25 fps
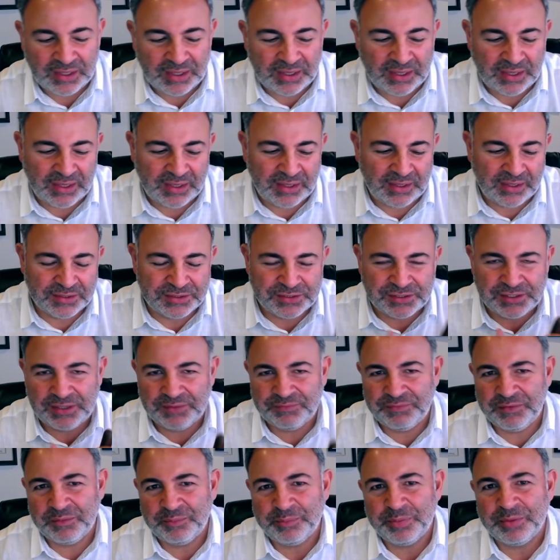
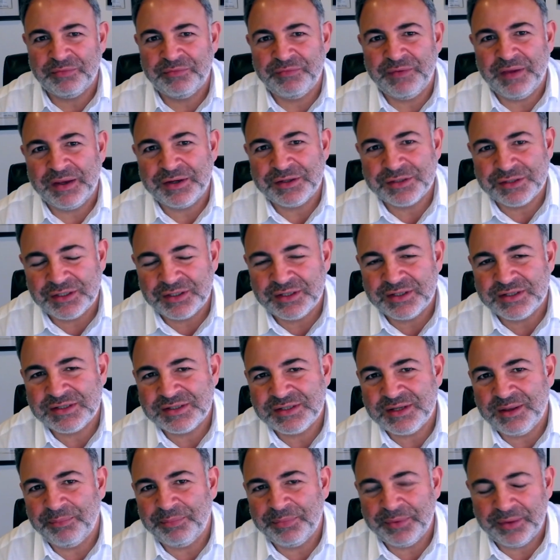Achieving perfection is
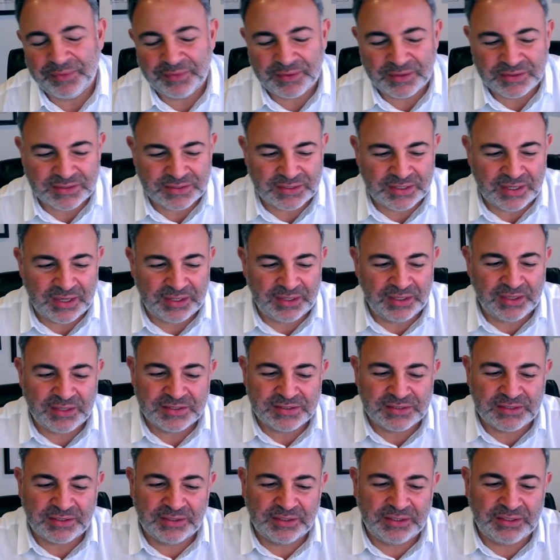something that's not
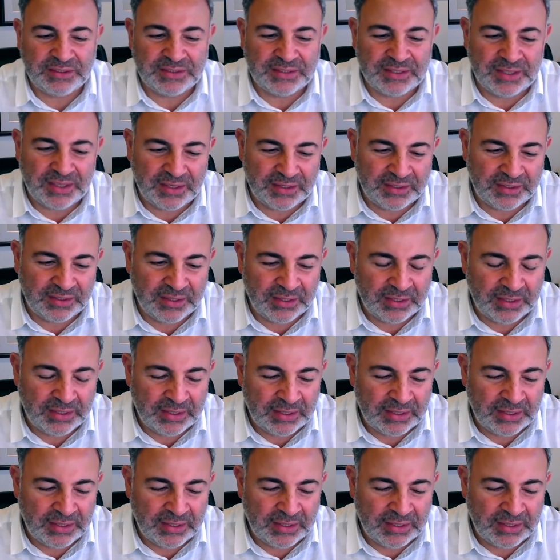easily done,